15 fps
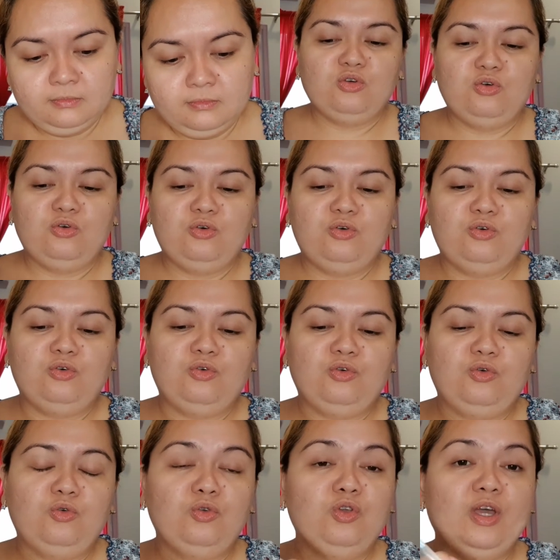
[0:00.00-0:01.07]
So,
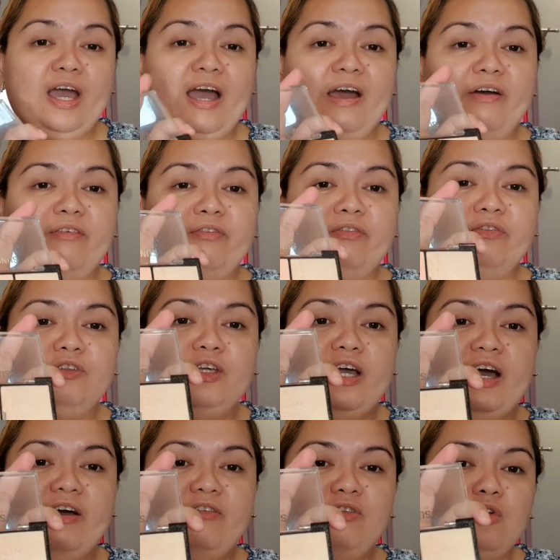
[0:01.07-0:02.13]
you have
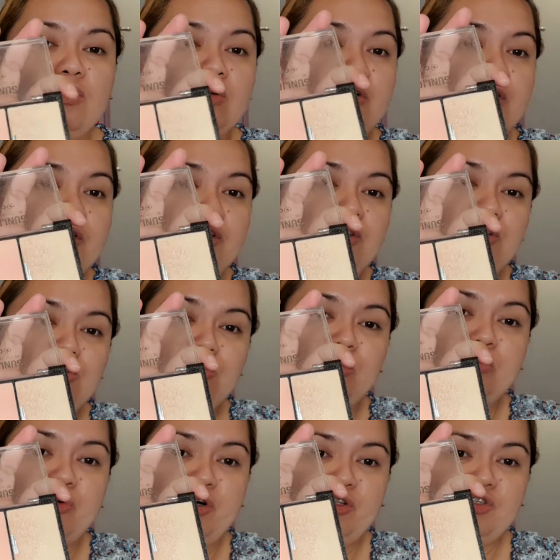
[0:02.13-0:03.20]
your usual
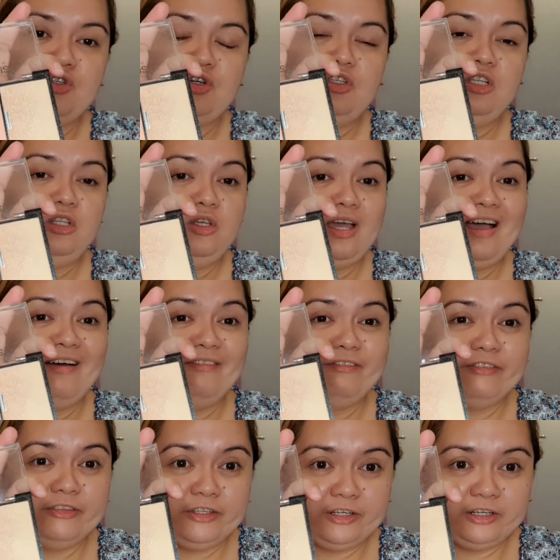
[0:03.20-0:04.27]
bronzer, then you have
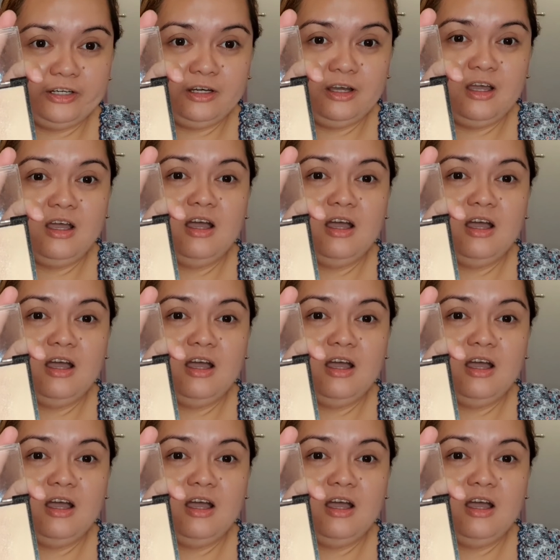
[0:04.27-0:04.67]
the